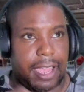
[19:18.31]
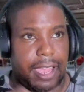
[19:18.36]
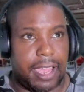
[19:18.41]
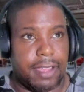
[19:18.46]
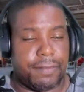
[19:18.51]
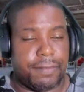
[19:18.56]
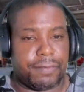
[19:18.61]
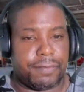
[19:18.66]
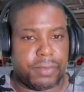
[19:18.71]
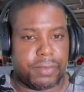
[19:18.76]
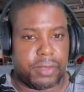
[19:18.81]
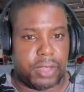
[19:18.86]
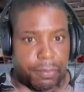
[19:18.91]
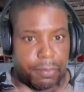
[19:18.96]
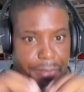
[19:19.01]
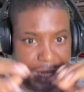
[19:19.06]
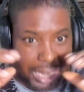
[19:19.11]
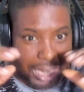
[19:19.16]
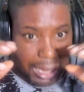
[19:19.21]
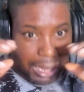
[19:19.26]
become
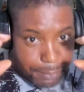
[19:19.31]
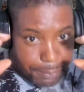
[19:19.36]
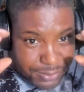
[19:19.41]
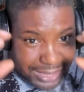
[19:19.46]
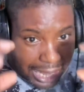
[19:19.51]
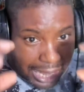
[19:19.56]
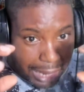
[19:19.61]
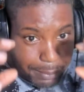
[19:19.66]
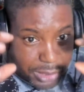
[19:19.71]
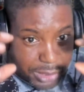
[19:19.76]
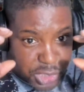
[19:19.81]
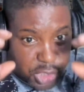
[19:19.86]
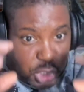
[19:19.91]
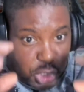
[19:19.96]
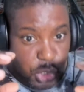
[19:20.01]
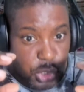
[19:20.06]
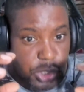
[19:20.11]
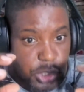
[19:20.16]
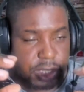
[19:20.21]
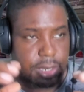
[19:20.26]
damaged goods
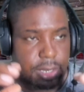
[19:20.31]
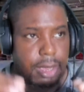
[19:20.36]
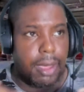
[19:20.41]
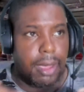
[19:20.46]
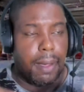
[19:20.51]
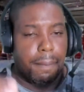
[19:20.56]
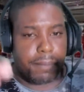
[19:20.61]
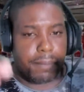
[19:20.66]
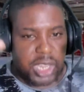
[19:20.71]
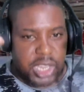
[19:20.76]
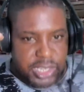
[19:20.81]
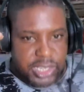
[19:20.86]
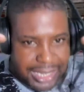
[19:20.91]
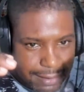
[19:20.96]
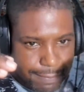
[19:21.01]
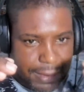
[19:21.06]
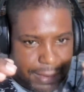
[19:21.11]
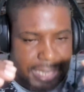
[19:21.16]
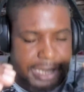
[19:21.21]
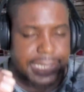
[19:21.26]
because they didn't
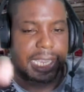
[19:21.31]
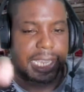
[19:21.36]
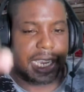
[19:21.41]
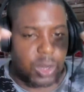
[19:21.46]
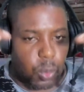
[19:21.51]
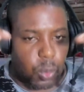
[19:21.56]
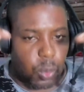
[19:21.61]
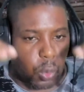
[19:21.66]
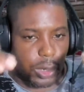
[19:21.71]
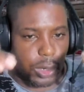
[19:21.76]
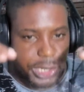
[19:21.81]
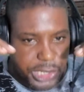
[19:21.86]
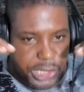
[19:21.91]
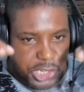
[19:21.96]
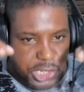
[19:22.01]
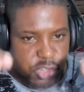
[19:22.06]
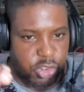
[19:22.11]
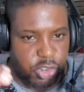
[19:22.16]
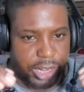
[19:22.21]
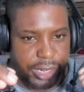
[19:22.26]
invest in quality
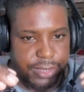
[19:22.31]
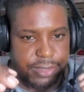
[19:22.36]
trainers.